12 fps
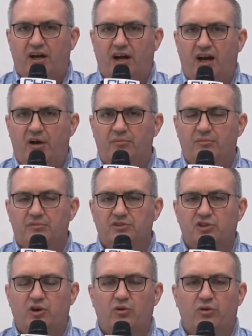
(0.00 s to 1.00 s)

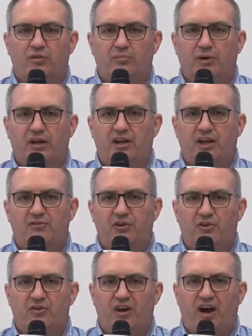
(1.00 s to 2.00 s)
But if
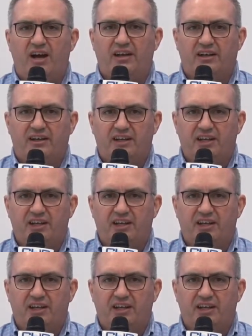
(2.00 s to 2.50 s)
you're not